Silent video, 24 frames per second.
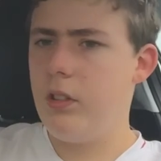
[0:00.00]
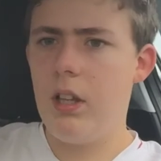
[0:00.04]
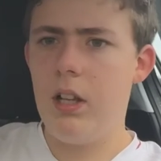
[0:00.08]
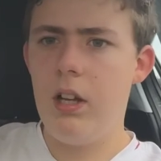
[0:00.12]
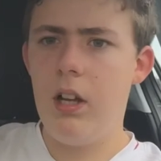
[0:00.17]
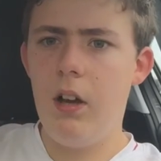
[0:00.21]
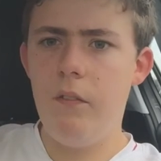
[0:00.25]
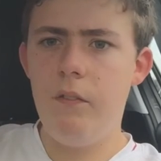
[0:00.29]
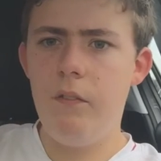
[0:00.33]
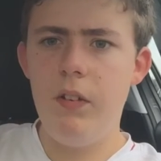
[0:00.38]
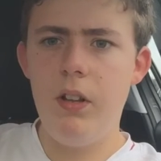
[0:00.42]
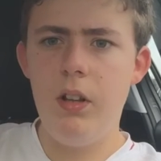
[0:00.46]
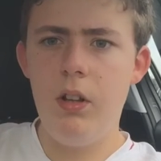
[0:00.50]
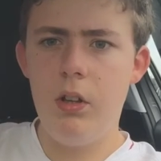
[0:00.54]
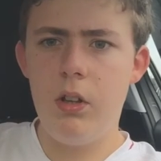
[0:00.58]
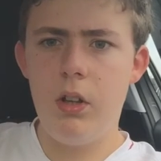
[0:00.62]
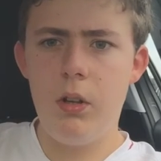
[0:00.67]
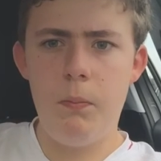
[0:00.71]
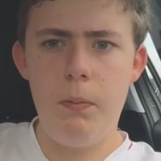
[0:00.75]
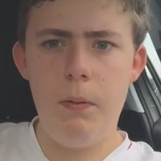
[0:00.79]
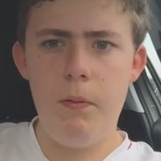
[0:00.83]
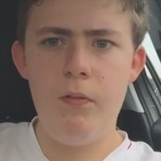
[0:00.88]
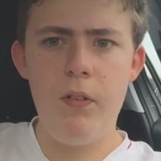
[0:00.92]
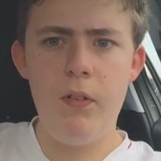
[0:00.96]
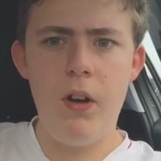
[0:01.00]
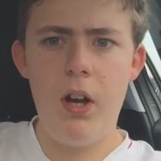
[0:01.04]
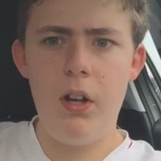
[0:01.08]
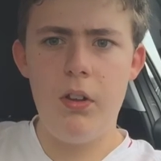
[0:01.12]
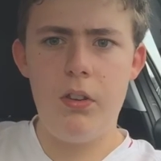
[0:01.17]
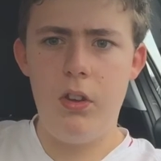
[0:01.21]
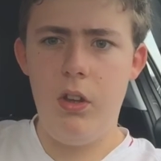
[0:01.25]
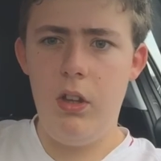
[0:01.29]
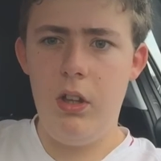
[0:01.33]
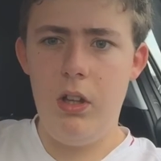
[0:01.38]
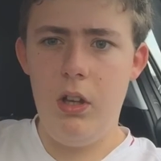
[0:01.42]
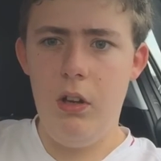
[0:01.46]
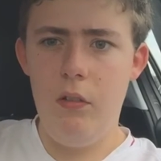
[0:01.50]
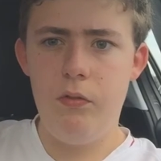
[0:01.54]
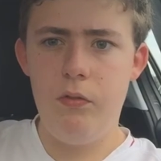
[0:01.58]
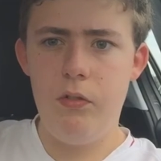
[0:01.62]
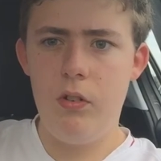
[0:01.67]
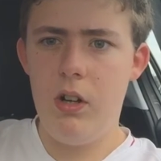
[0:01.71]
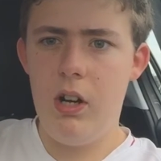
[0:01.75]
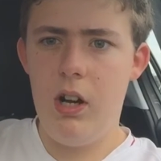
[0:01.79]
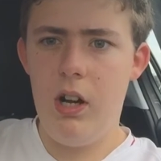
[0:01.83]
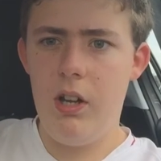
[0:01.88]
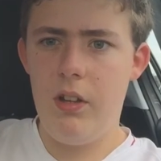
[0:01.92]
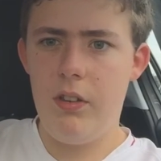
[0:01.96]
and I think they'll just be far too good
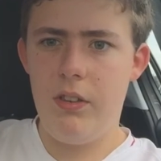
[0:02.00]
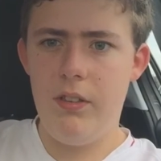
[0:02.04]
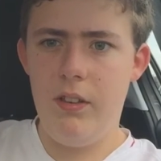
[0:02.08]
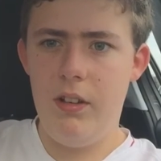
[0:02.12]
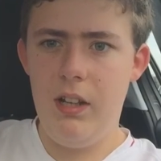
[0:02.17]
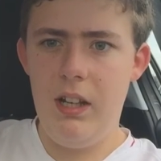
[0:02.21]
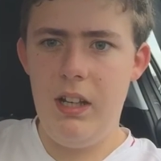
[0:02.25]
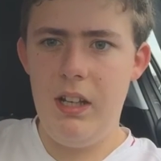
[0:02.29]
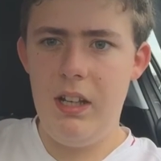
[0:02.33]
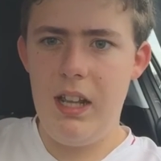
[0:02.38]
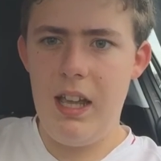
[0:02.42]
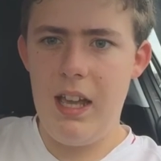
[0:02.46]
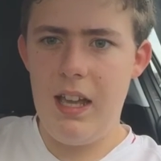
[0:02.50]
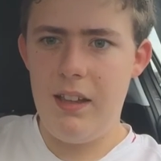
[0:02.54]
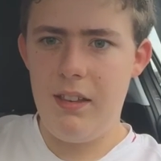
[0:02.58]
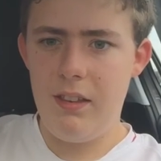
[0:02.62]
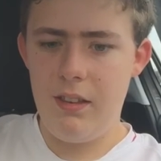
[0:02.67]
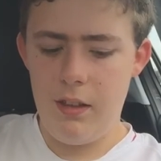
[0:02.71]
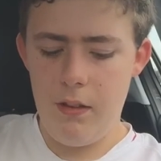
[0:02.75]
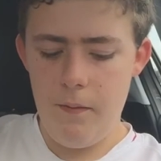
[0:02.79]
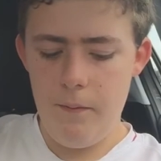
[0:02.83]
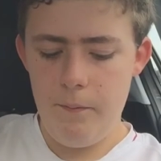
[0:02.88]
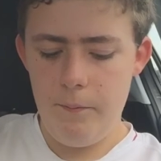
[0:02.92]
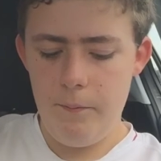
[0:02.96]
for Arsenal in the end.